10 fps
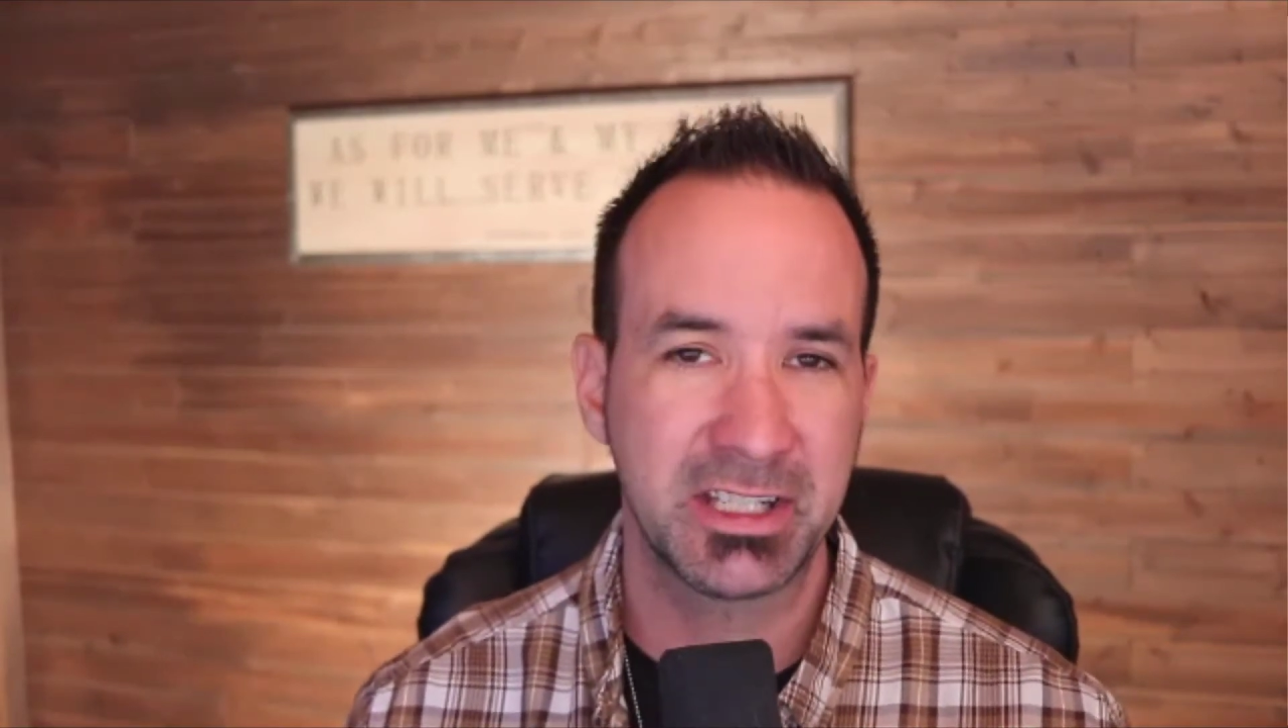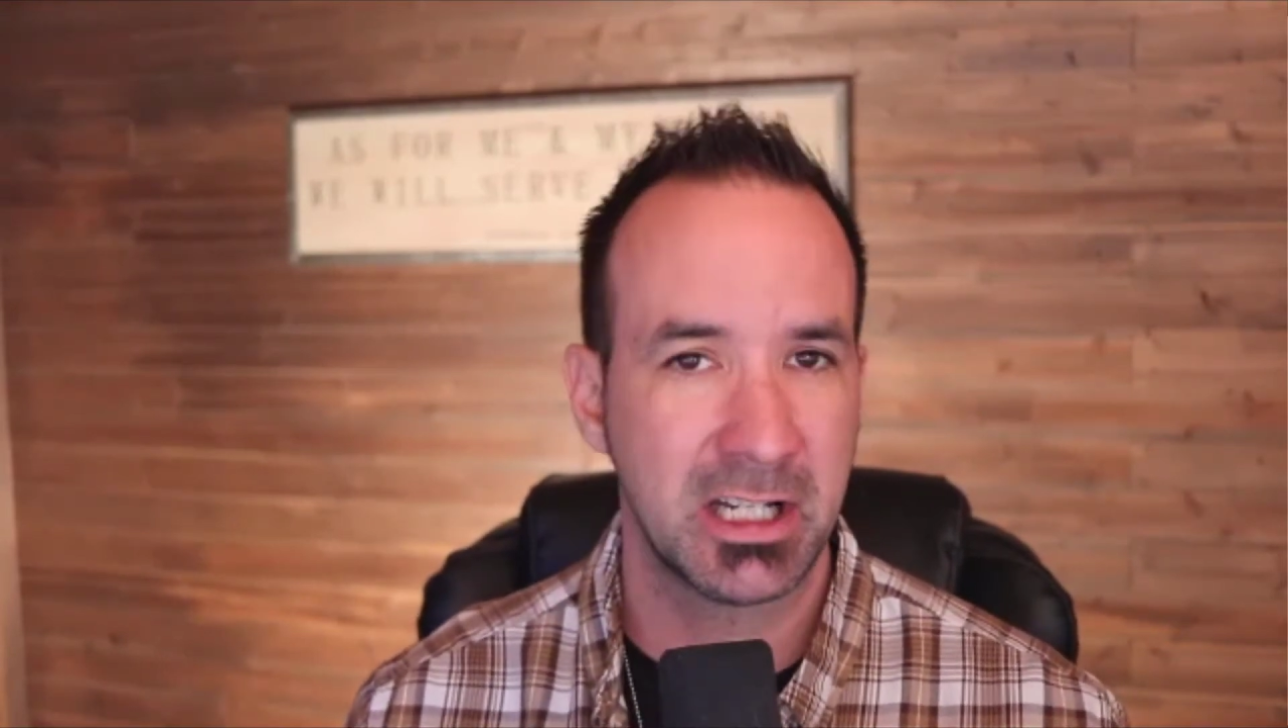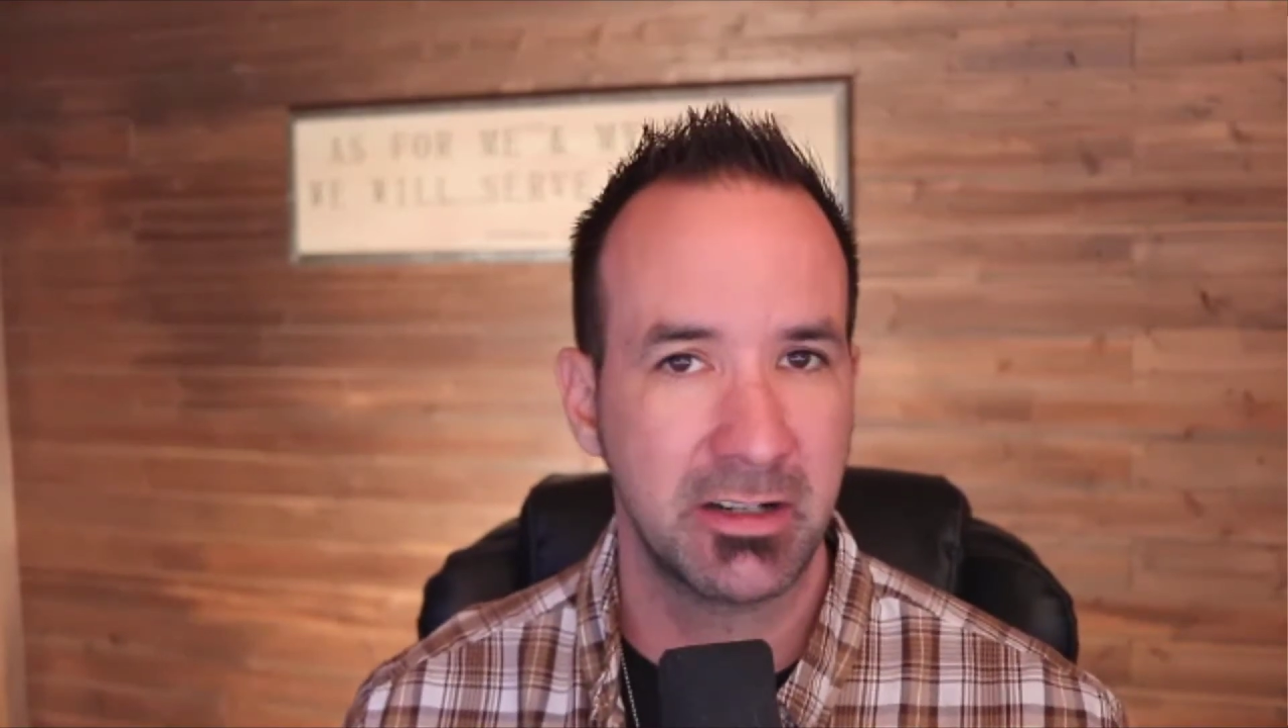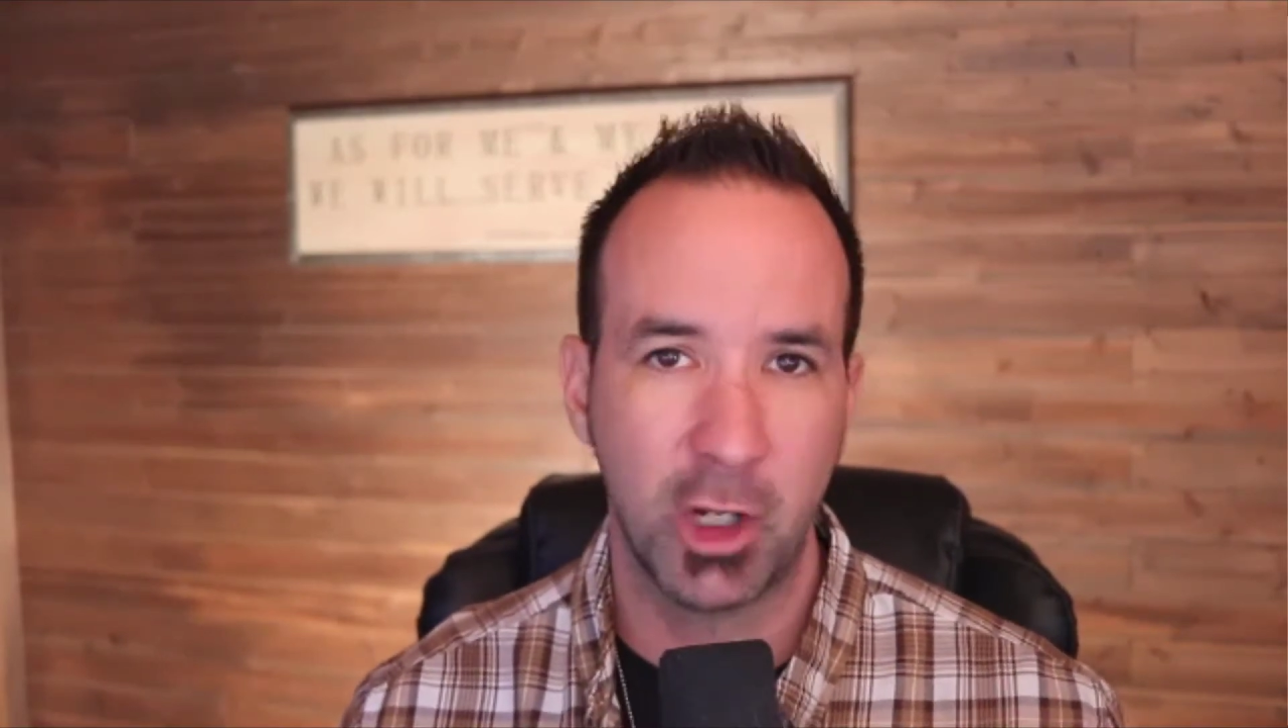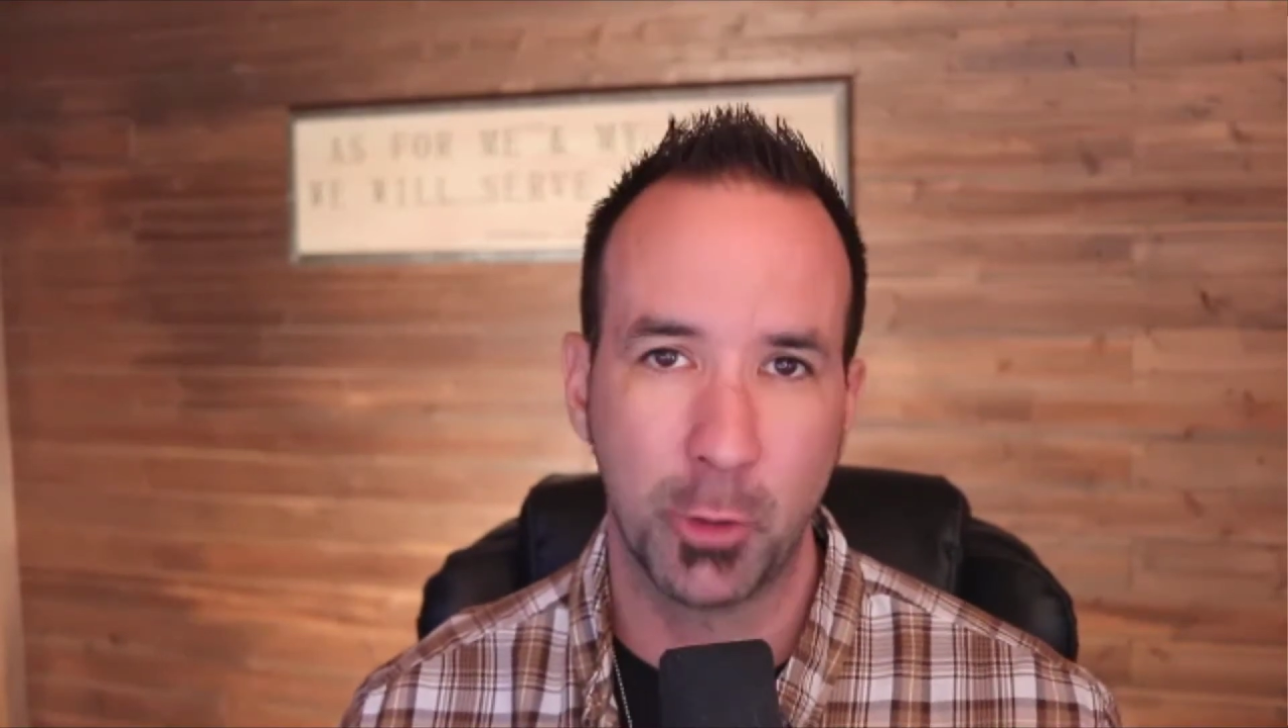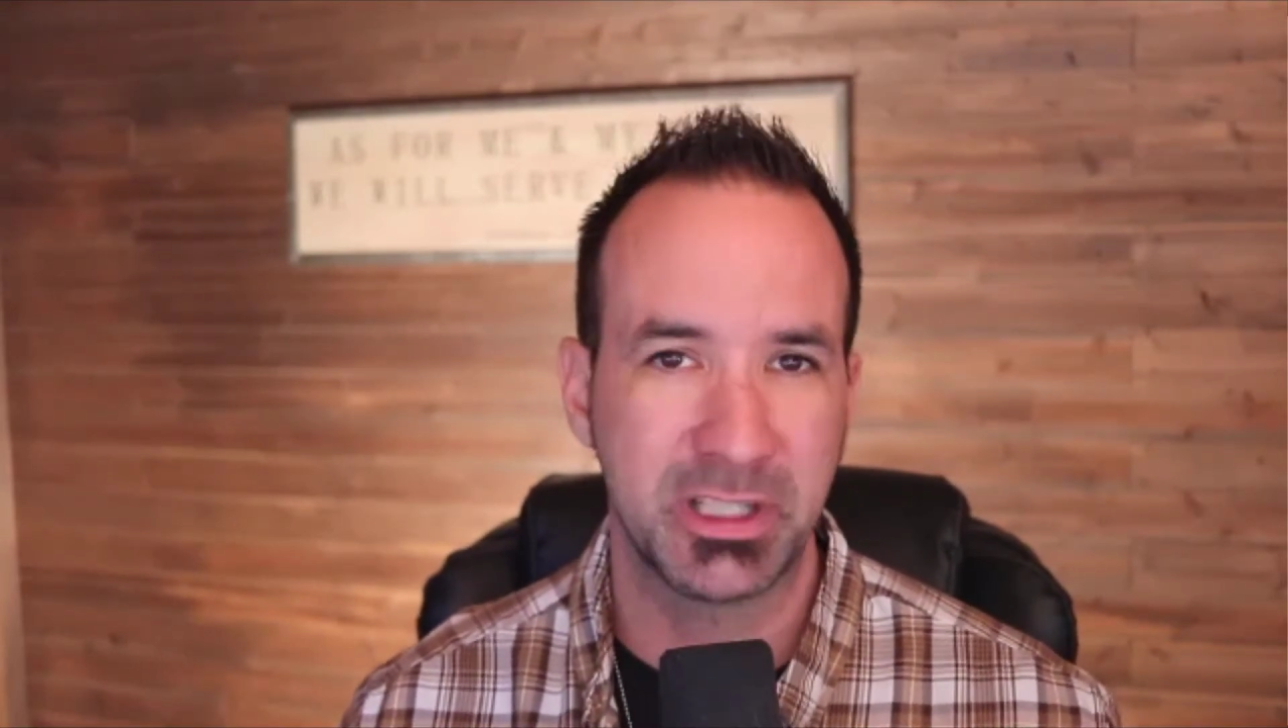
kind of helps.